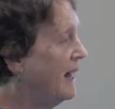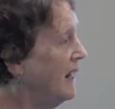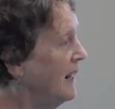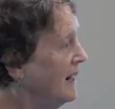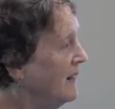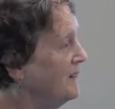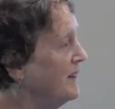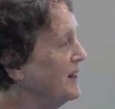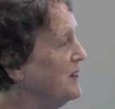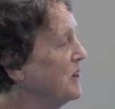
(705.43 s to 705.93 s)

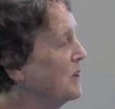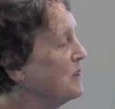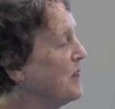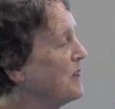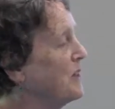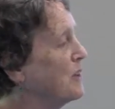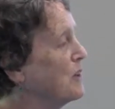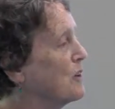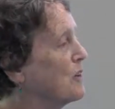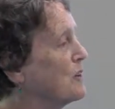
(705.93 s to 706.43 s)
And they know
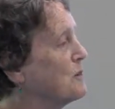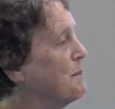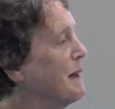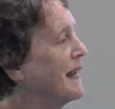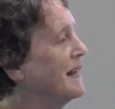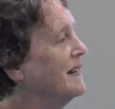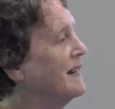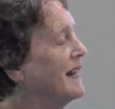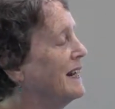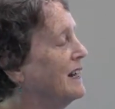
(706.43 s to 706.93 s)
that the Earth's
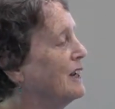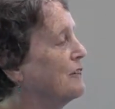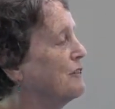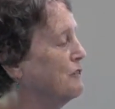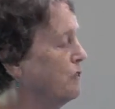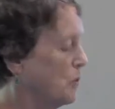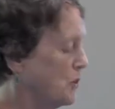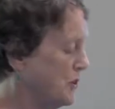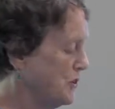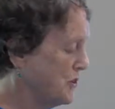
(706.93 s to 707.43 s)
magnetic
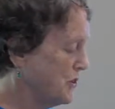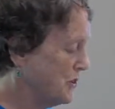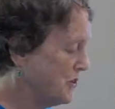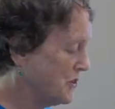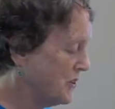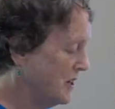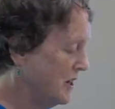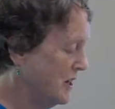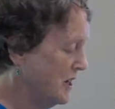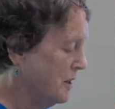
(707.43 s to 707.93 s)

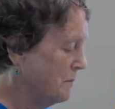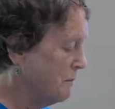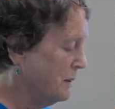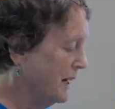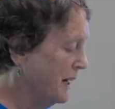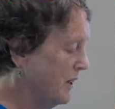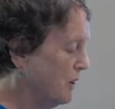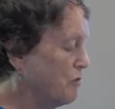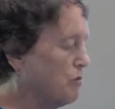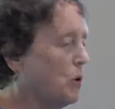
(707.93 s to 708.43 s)
forces
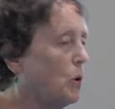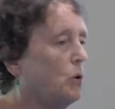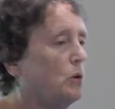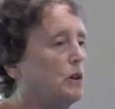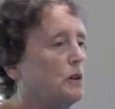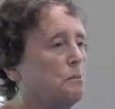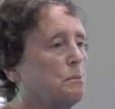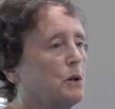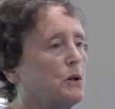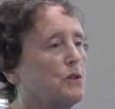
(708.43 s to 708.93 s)
play a
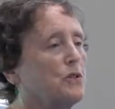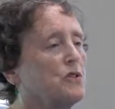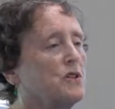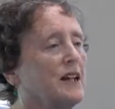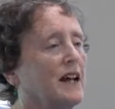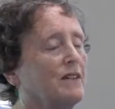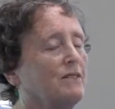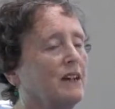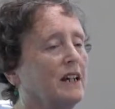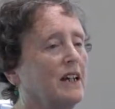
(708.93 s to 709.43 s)
role in birds'
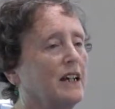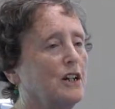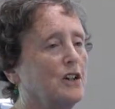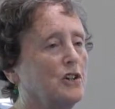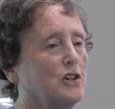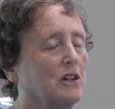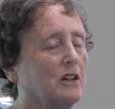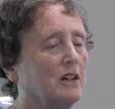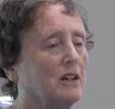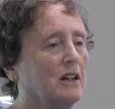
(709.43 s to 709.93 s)

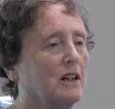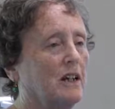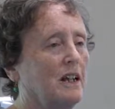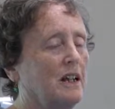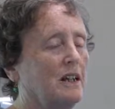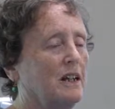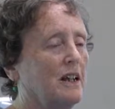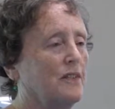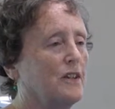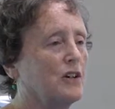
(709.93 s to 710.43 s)
navigation,
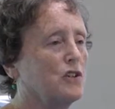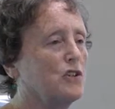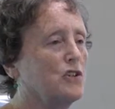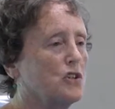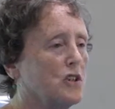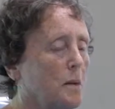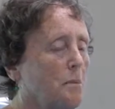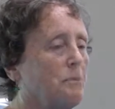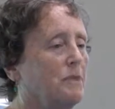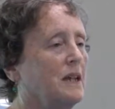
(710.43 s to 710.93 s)
that there's
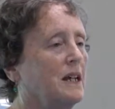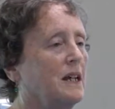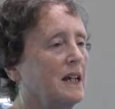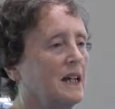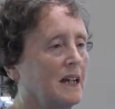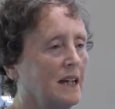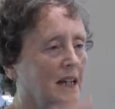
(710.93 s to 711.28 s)
something